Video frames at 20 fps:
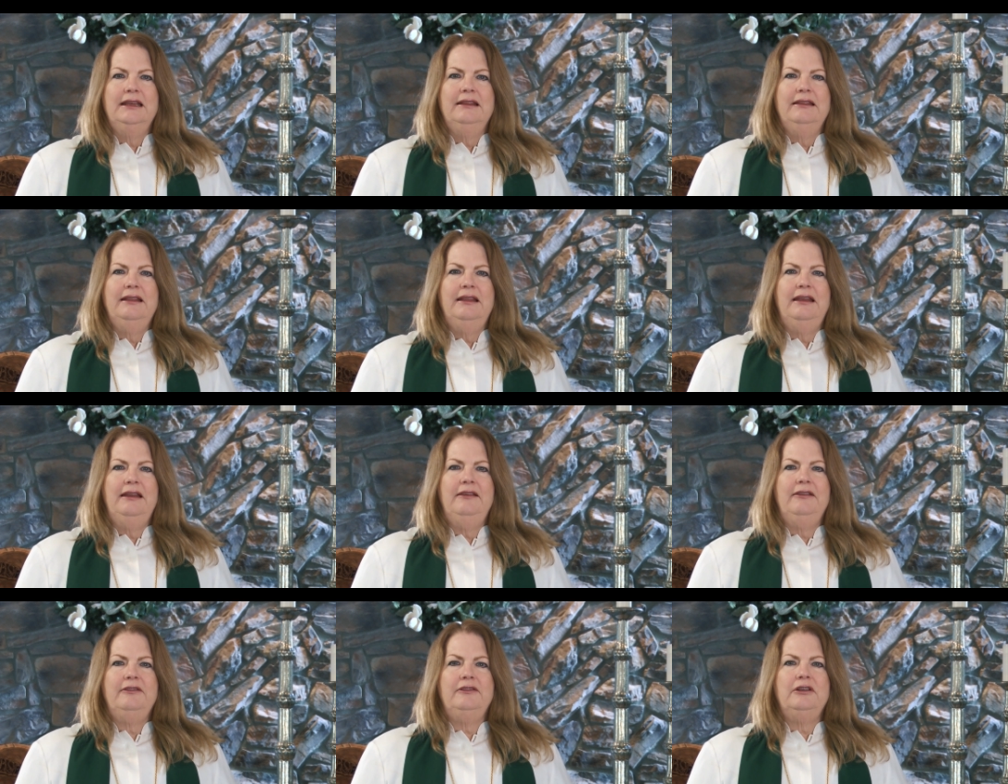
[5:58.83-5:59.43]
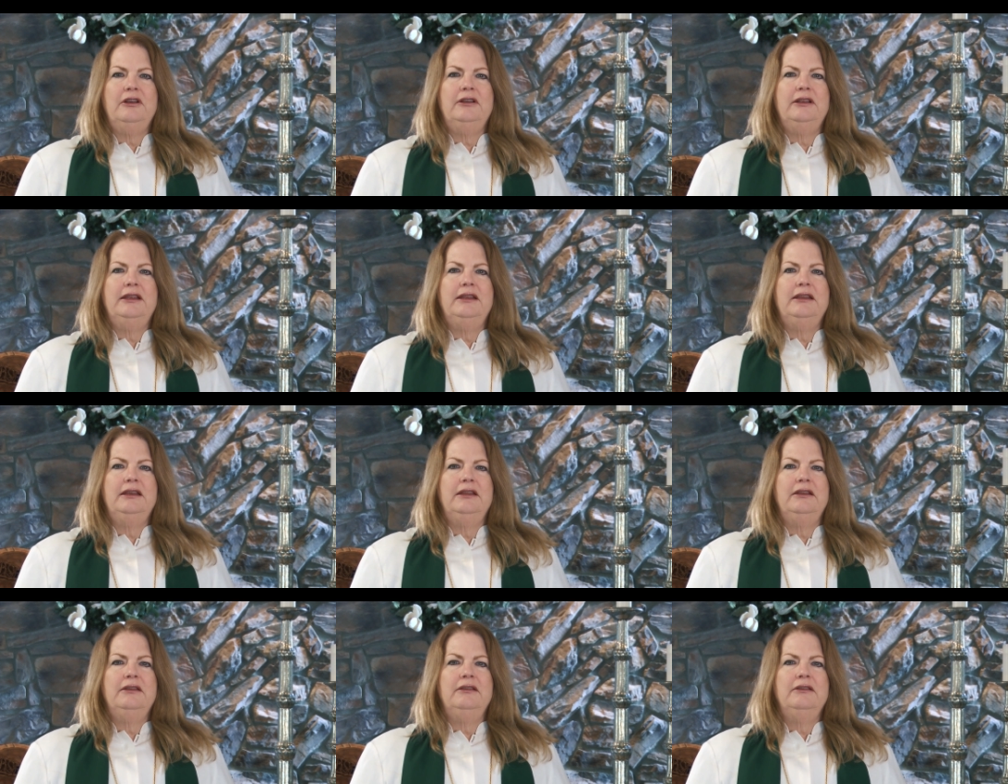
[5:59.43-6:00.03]
Then he started
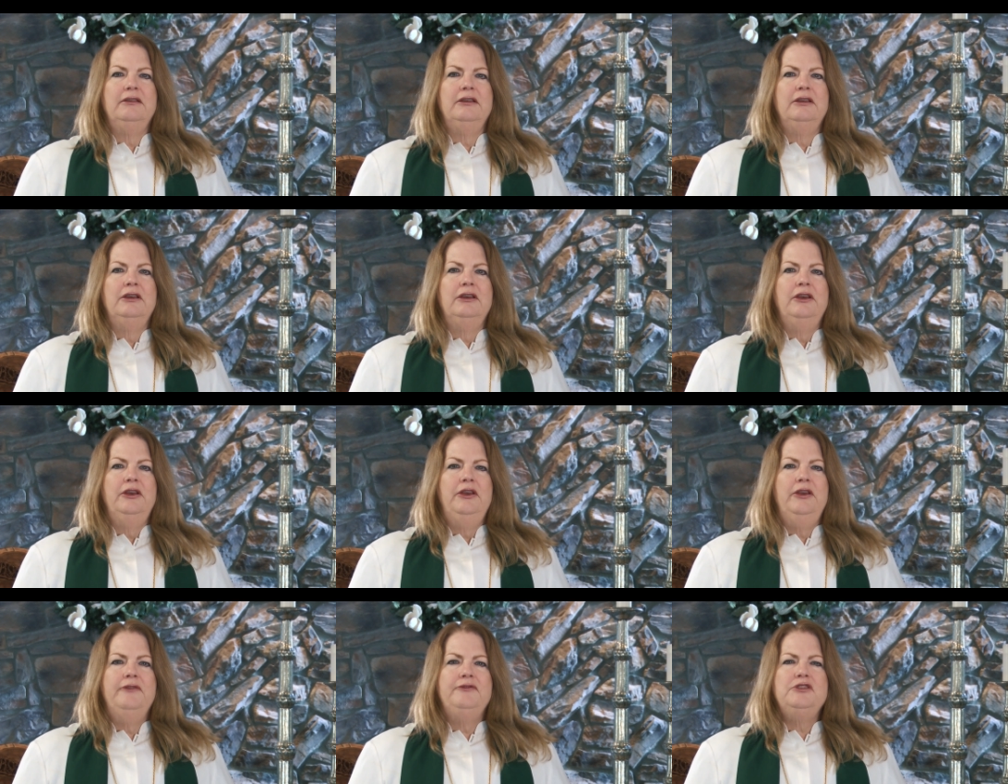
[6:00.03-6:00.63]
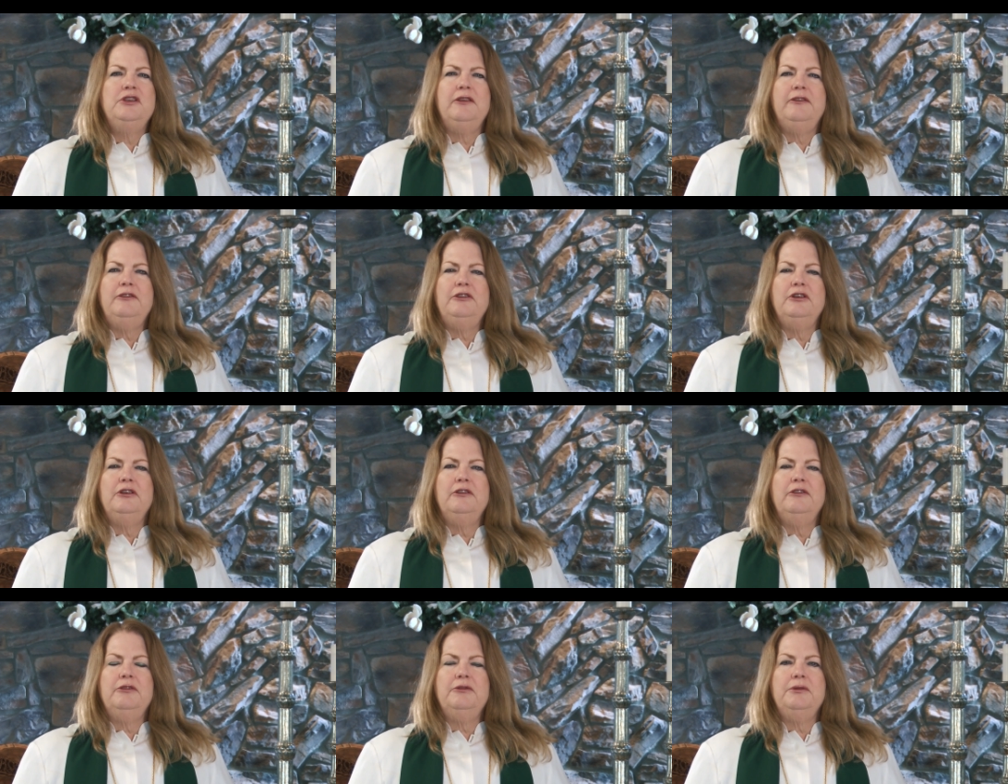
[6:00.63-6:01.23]
in, "You've just
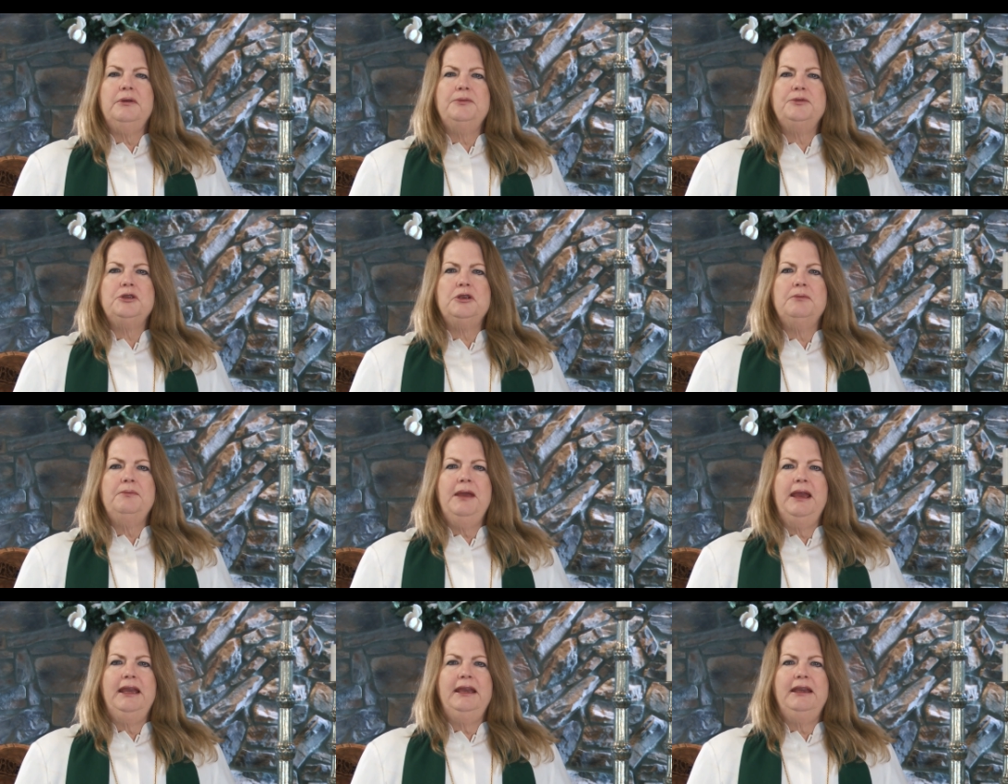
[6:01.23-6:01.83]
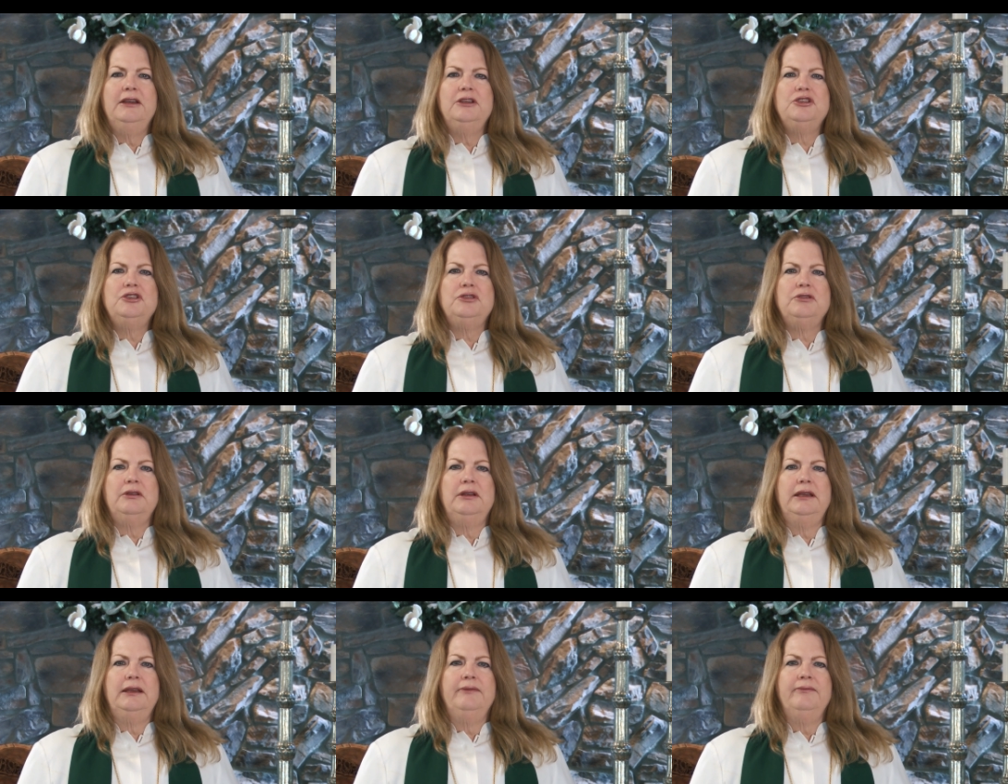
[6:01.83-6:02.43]
heard Scripture make
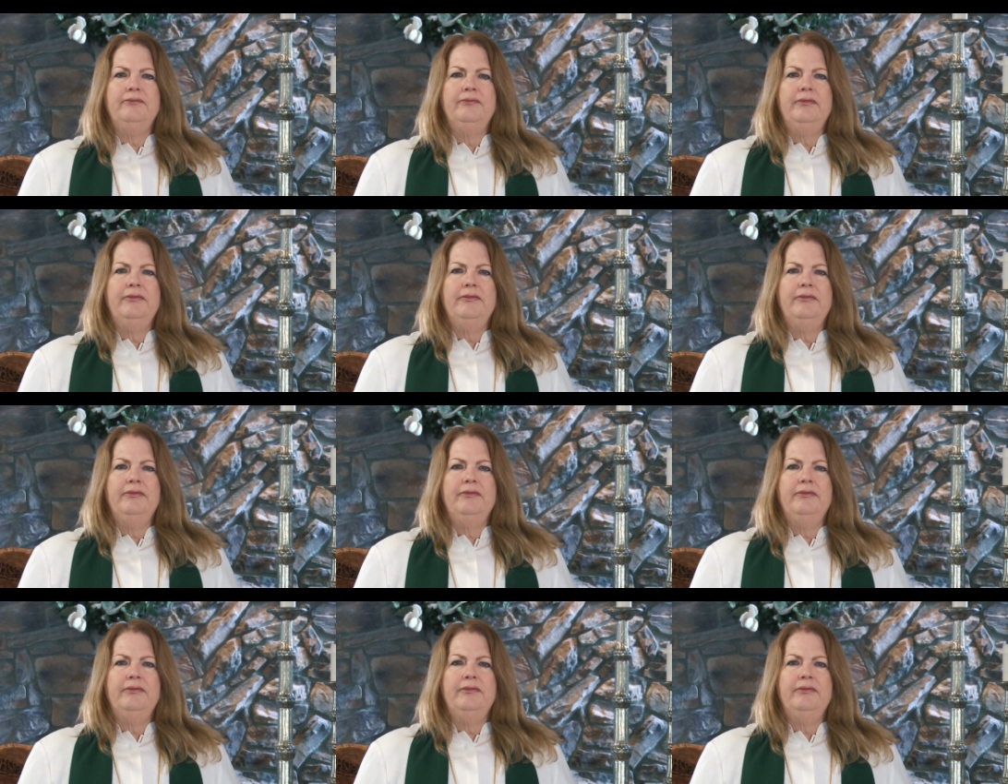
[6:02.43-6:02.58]
history.